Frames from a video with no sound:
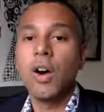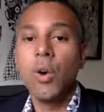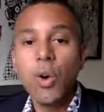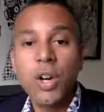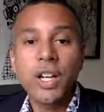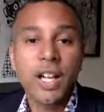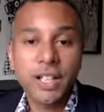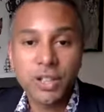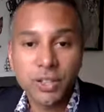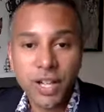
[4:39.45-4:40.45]

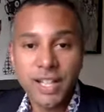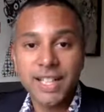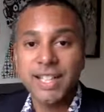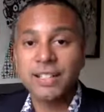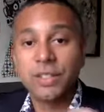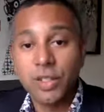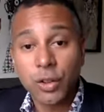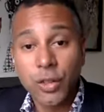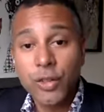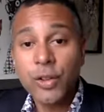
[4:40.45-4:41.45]
organize your ideas and your
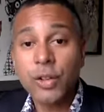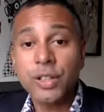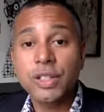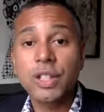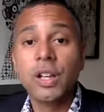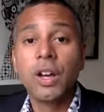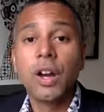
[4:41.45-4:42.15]
thoughts